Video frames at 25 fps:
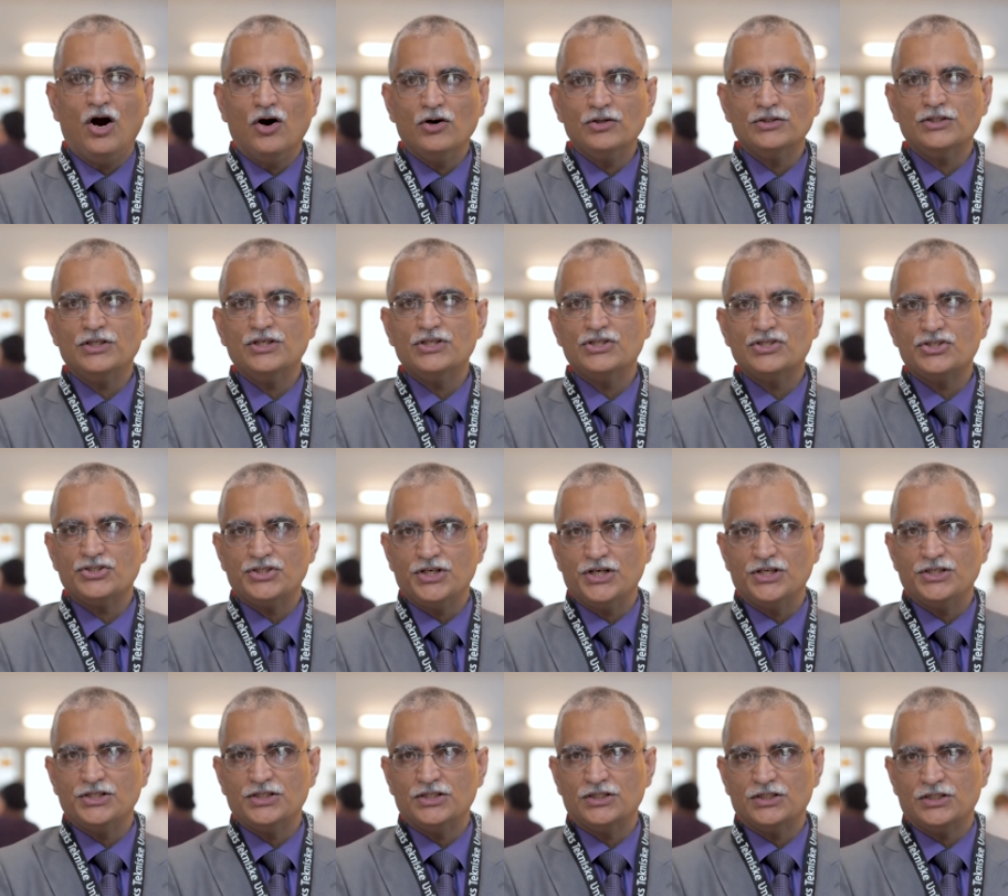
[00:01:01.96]
how these
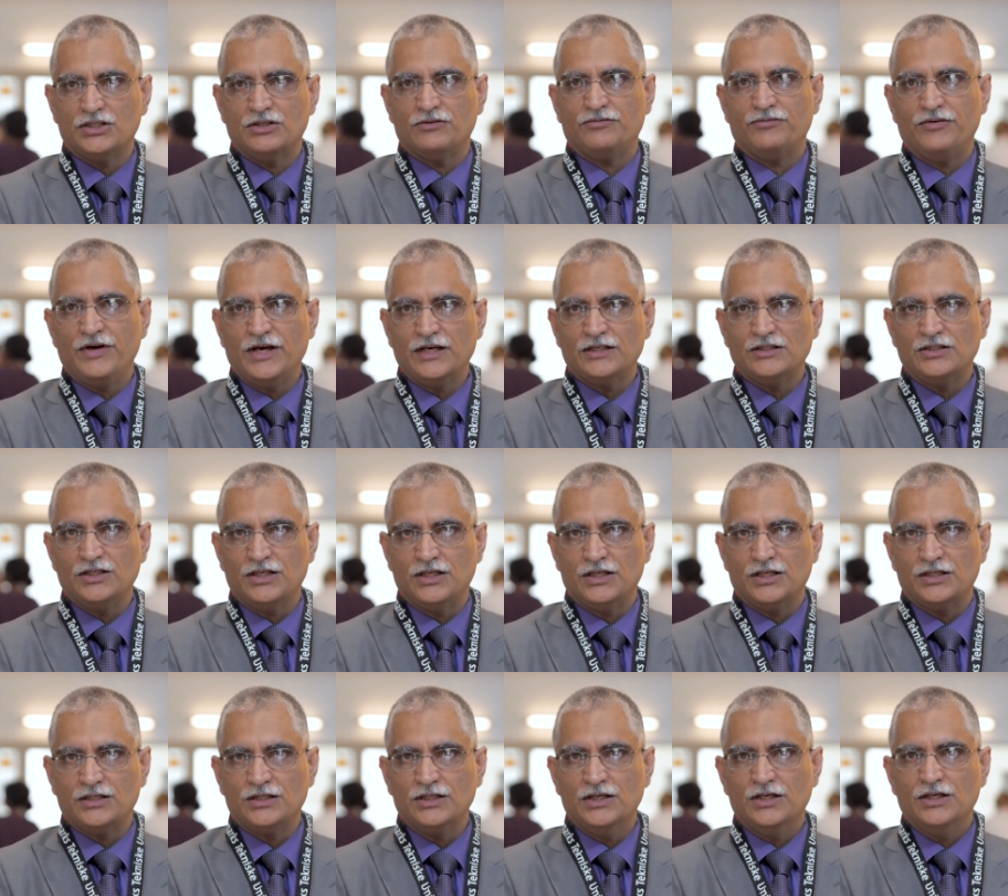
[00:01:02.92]
changes are
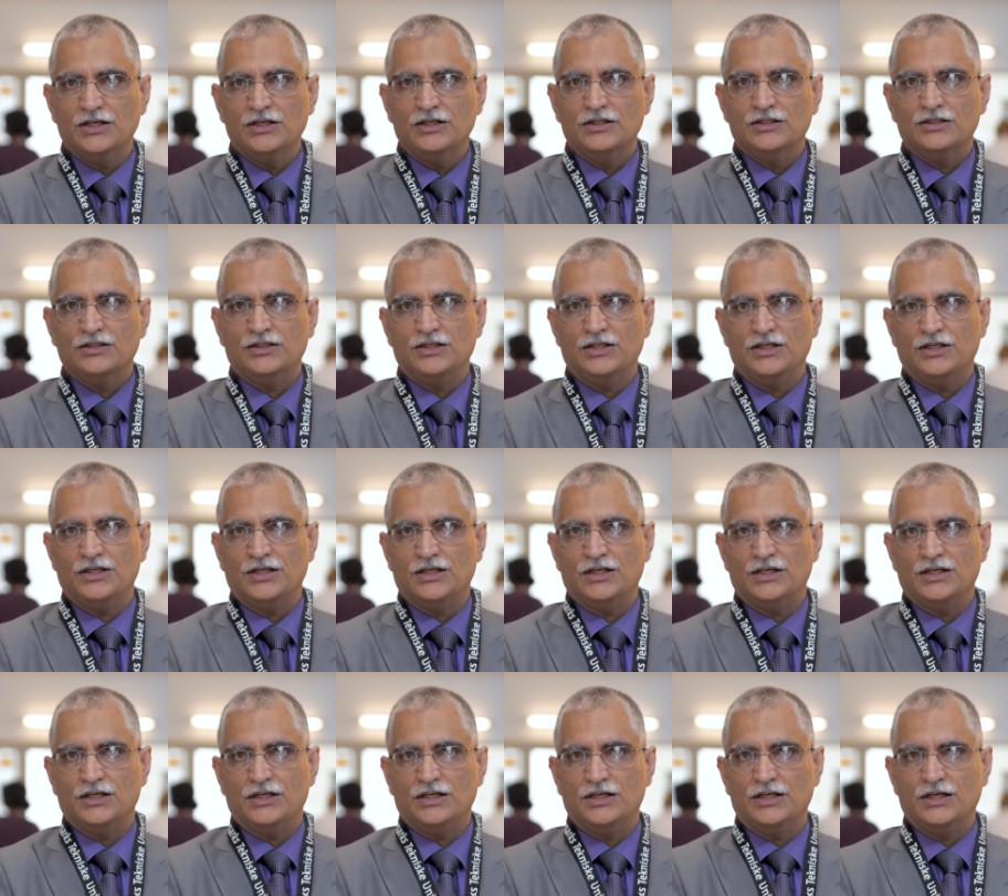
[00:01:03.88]
affecting the
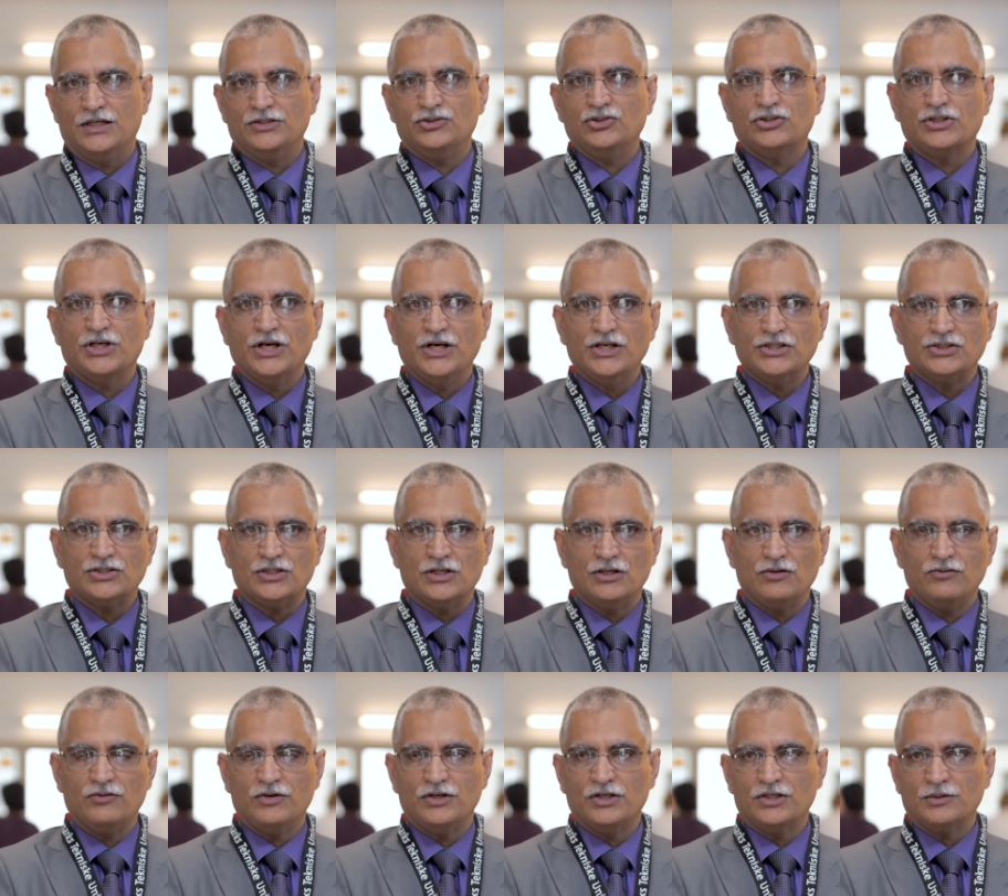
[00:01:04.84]
uh,
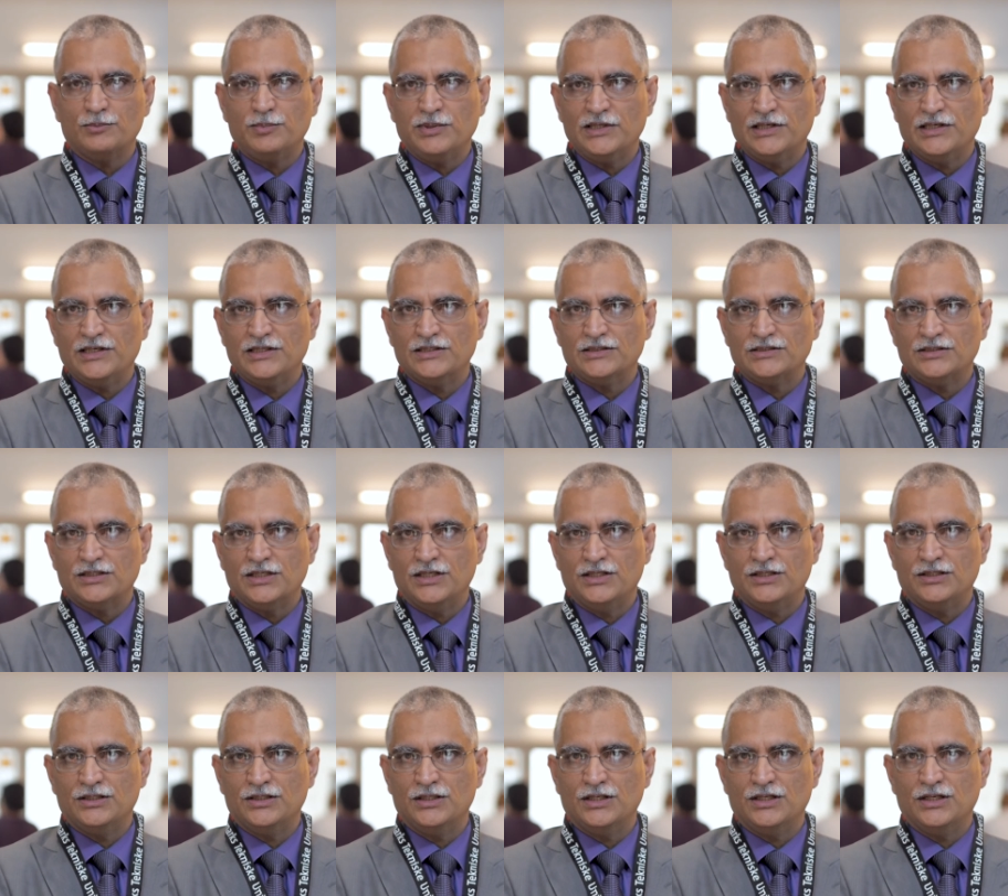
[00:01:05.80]
educational workplace
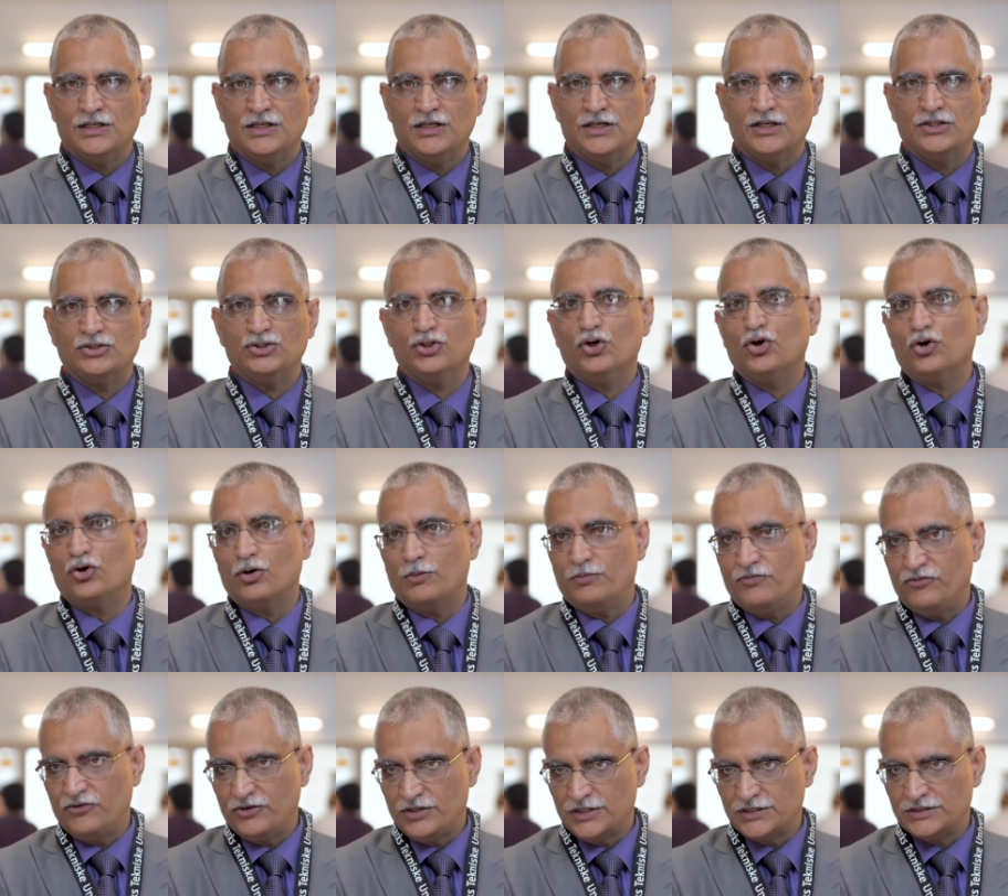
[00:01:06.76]
in uh,
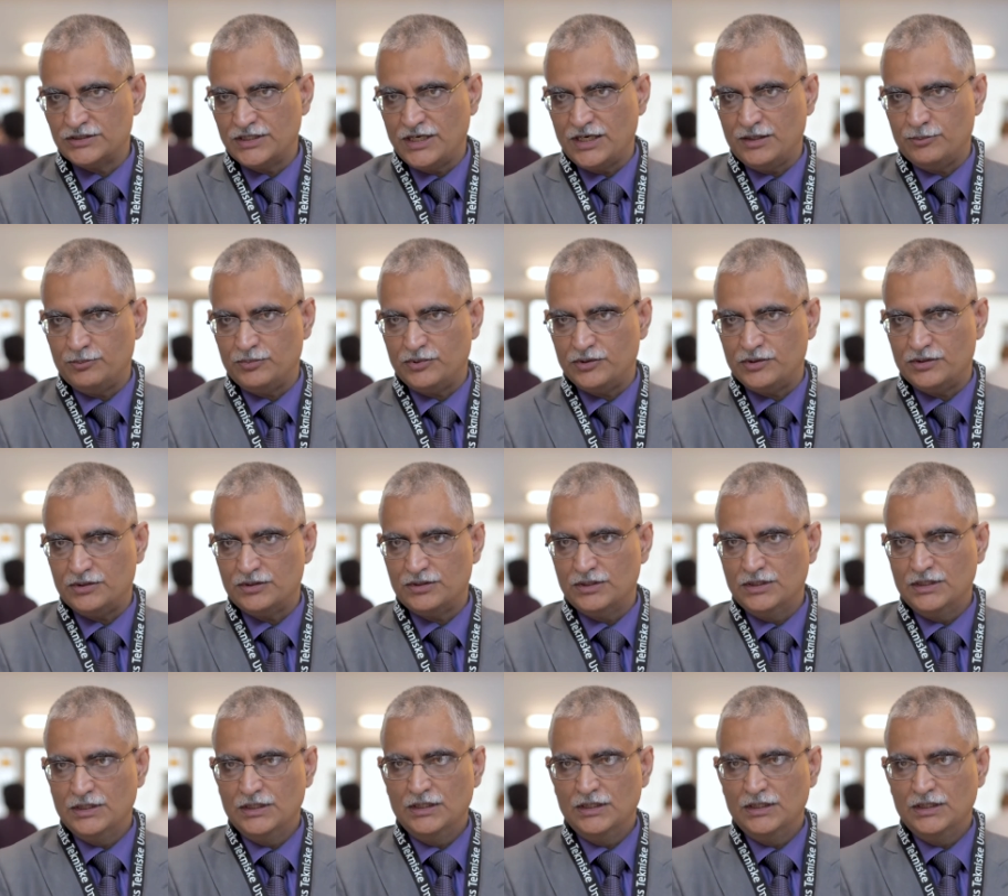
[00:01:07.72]
Europe, for example.